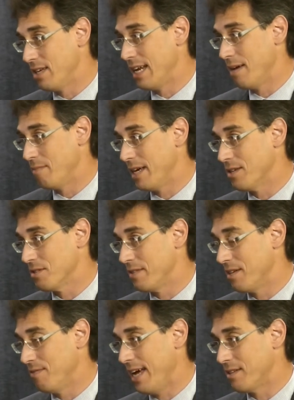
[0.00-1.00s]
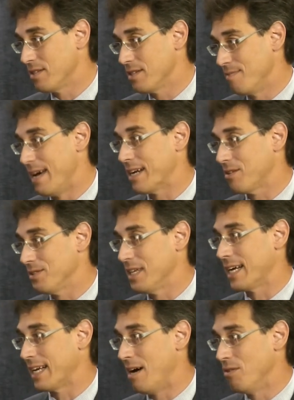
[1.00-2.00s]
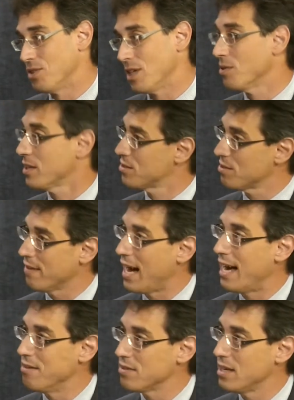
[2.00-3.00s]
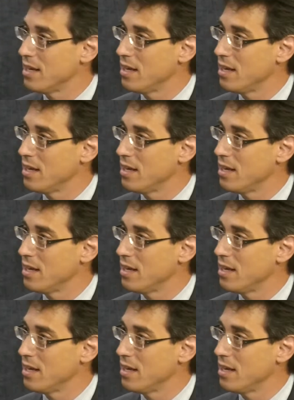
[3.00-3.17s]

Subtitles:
Today, because of the advances in medical technology, you can survive.